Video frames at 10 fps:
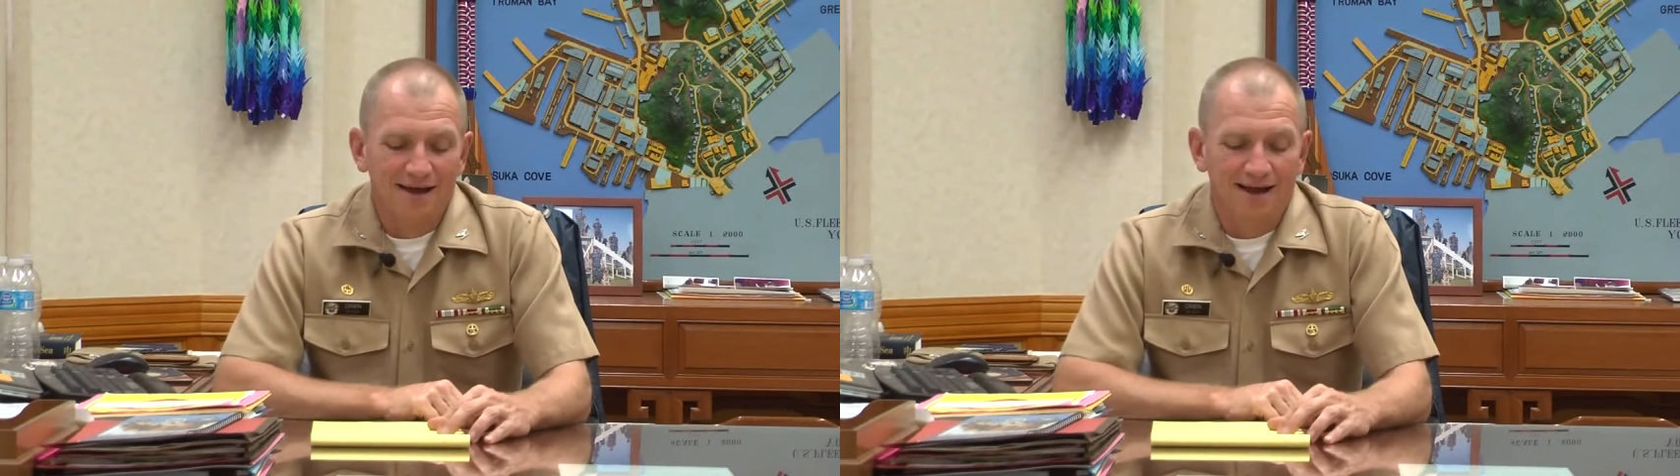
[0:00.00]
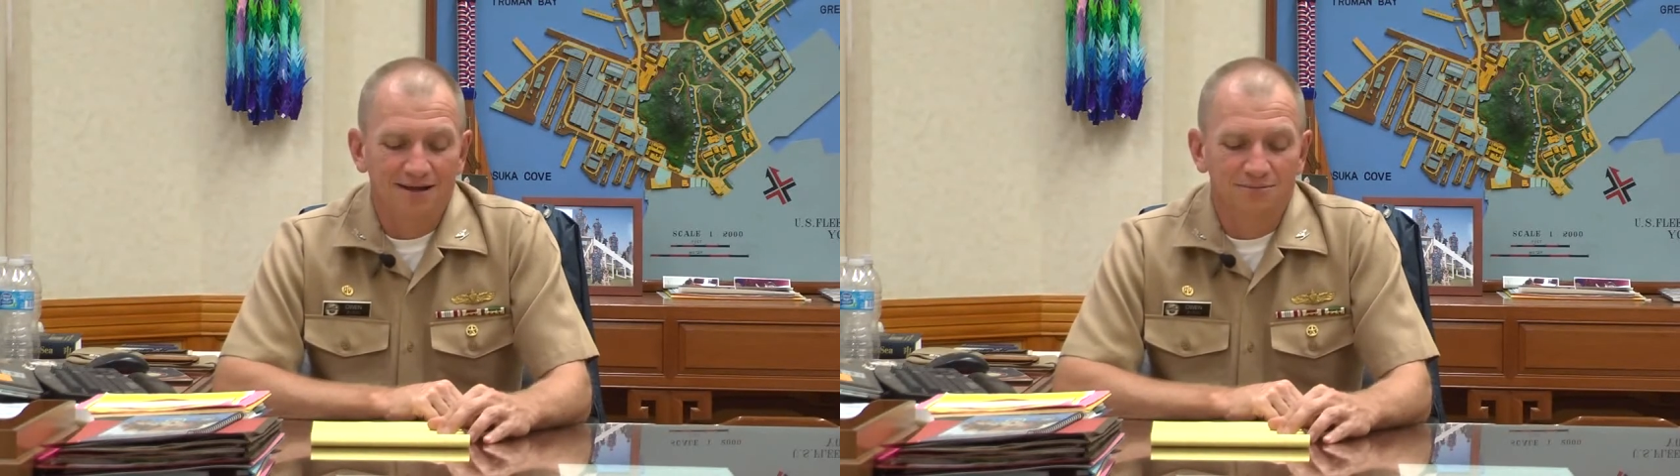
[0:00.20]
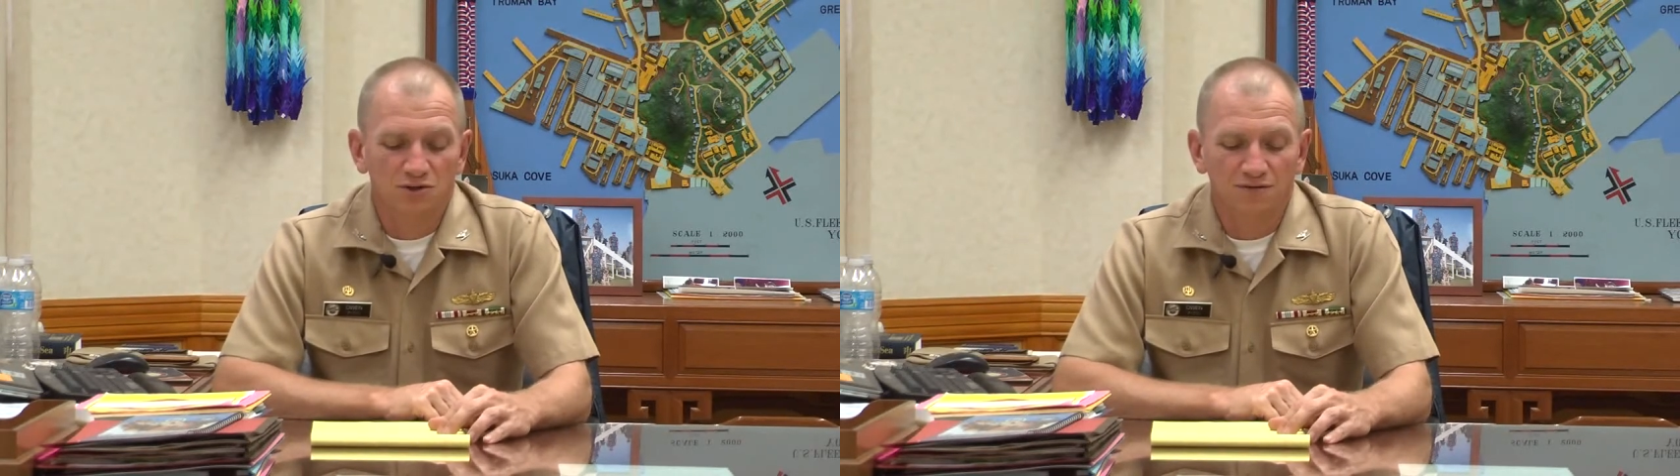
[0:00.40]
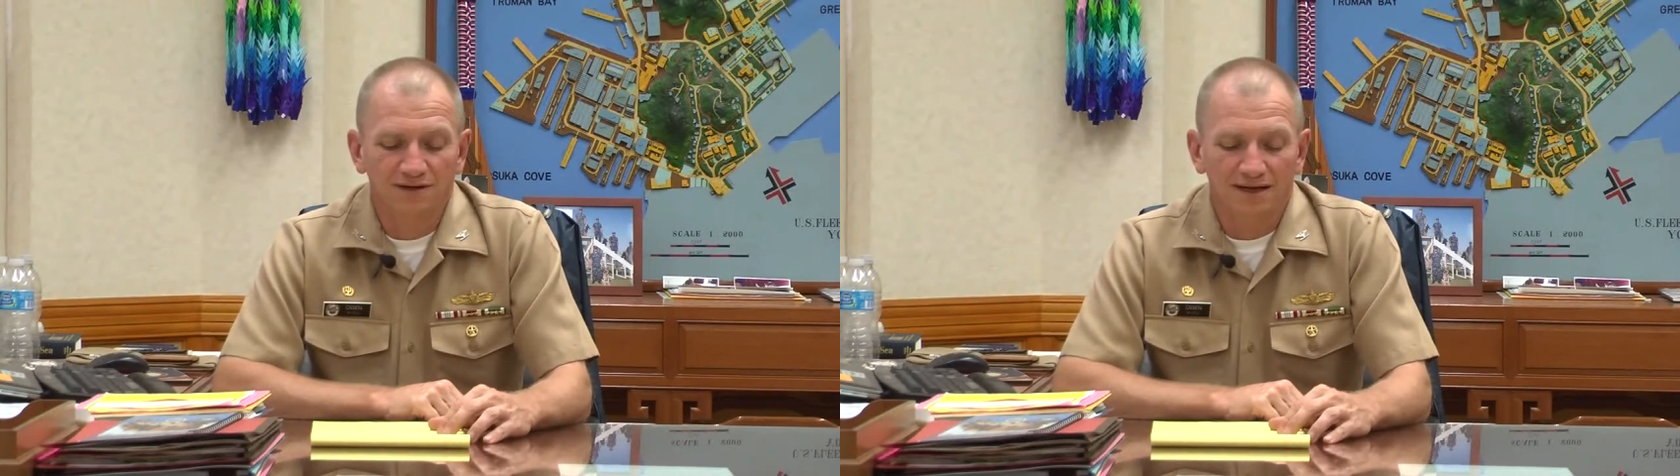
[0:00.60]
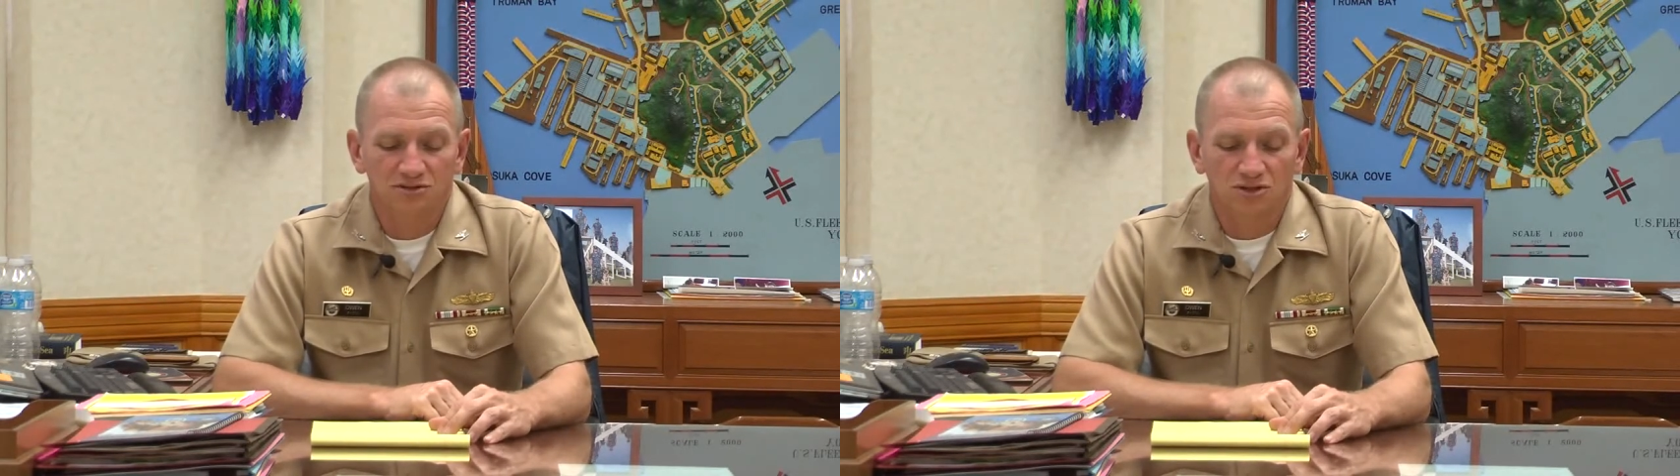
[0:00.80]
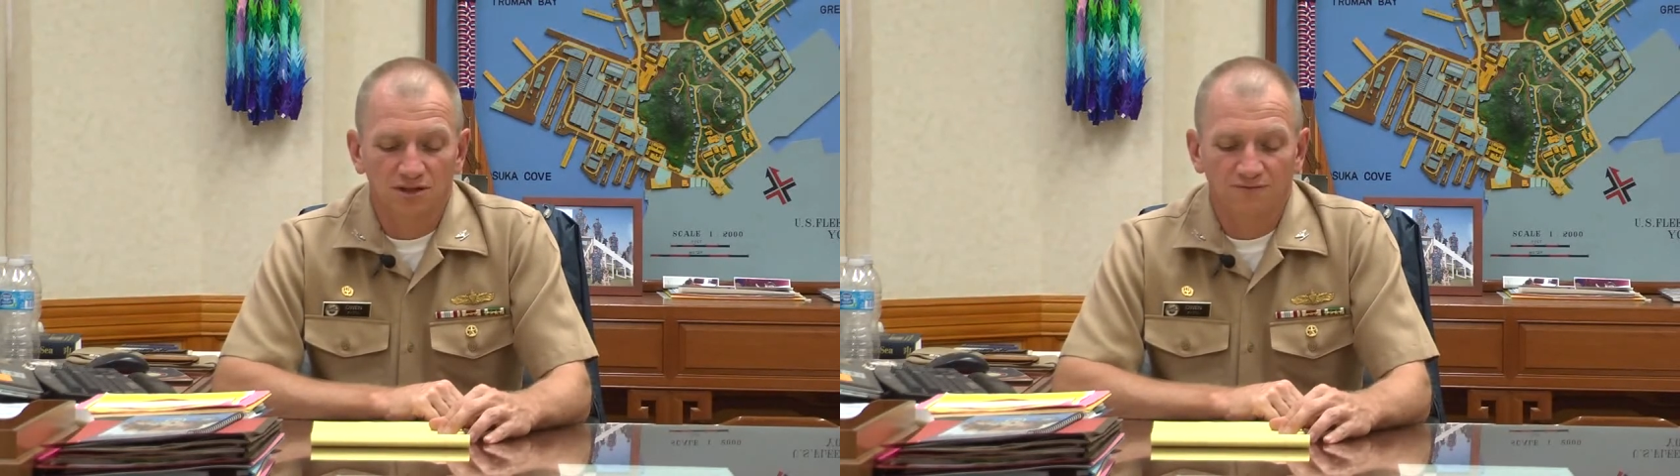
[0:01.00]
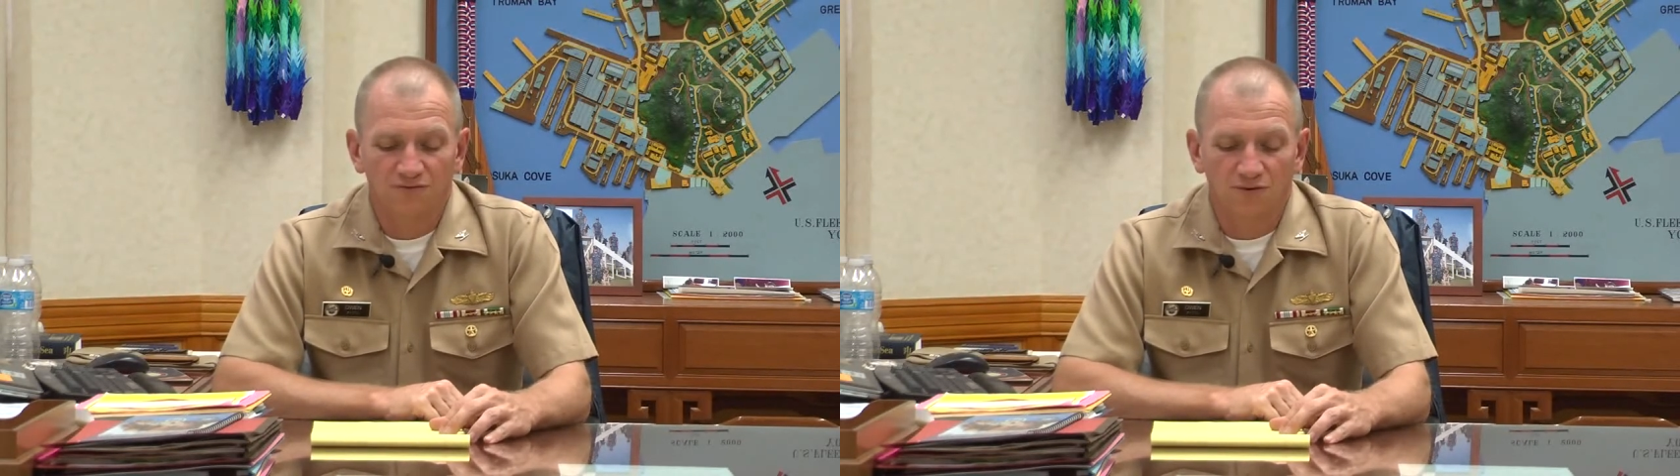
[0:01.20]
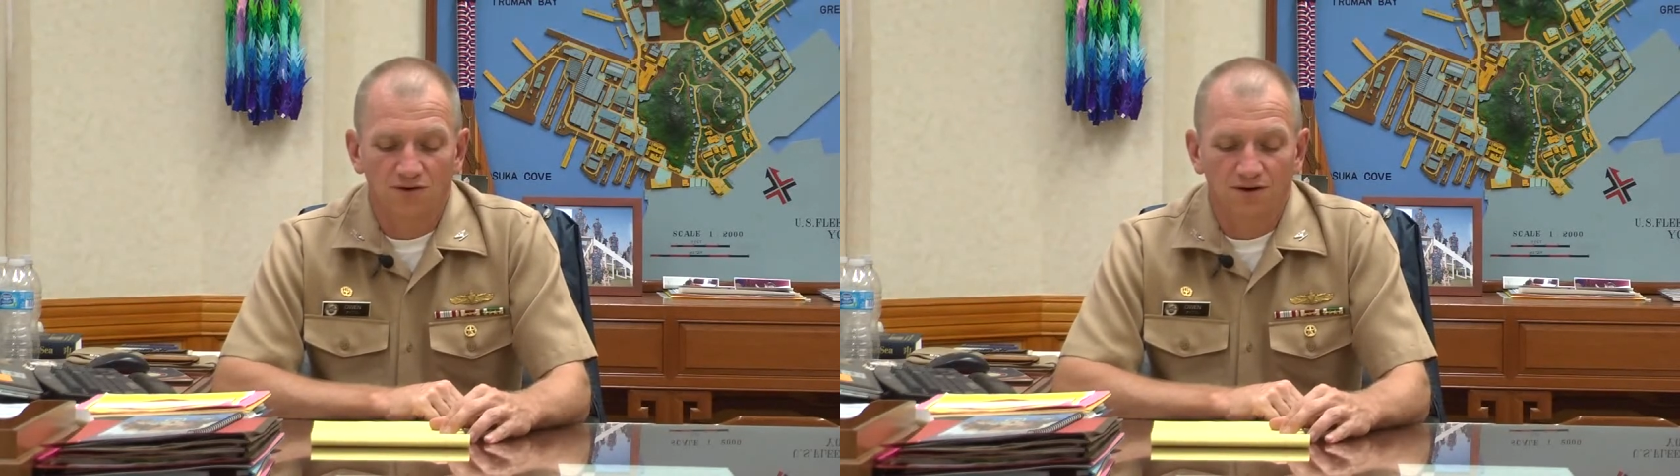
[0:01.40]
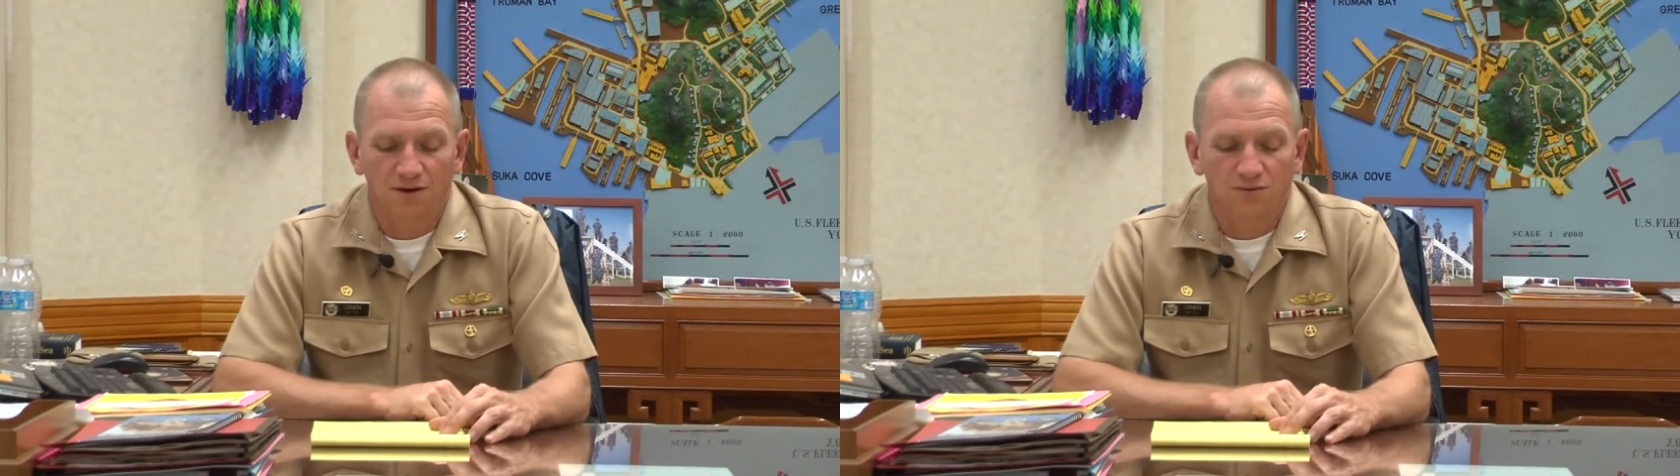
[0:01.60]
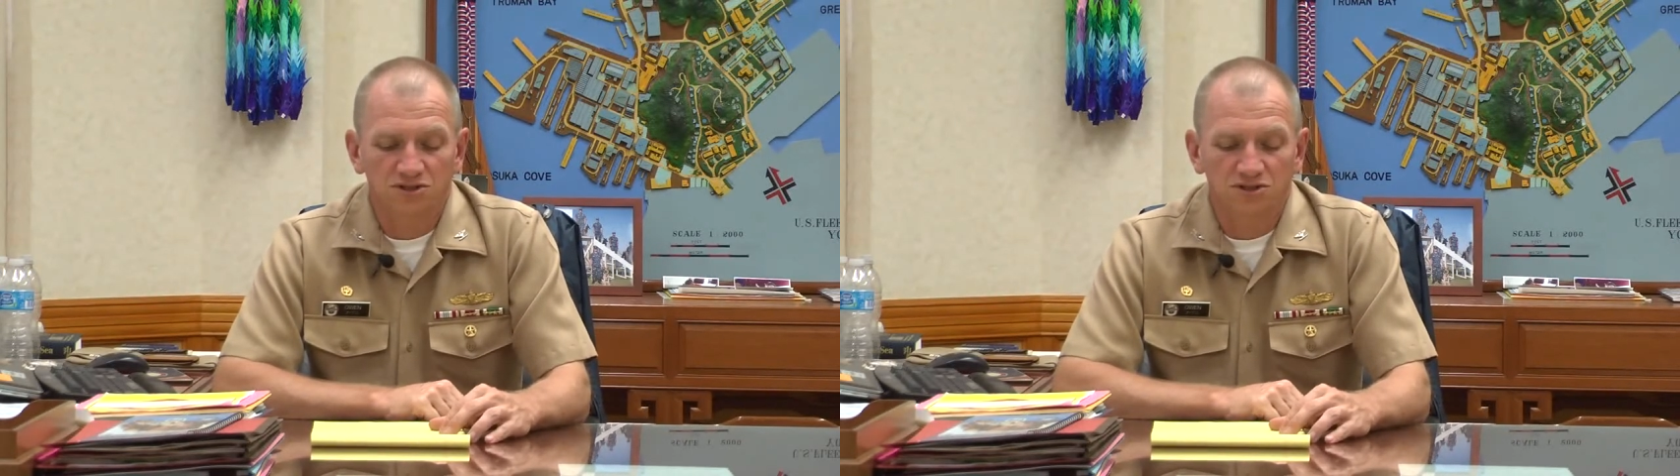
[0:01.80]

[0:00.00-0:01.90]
And the movie I was looking for